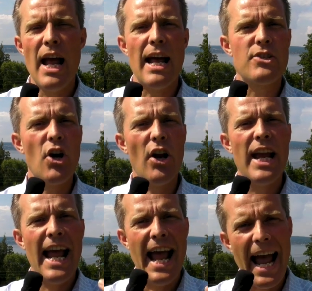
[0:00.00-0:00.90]
has
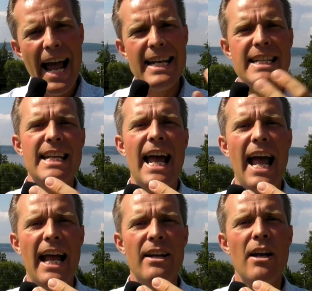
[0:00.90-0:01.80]
gone hand in
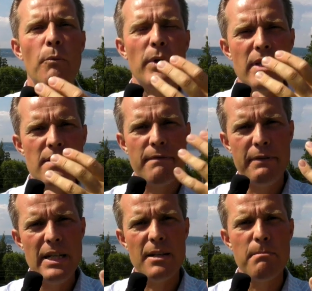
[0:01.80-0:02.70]
hand with this
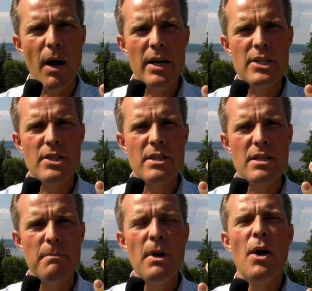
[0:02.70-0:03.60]
fiat money
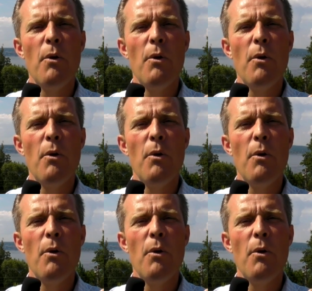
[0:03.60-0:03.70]
system,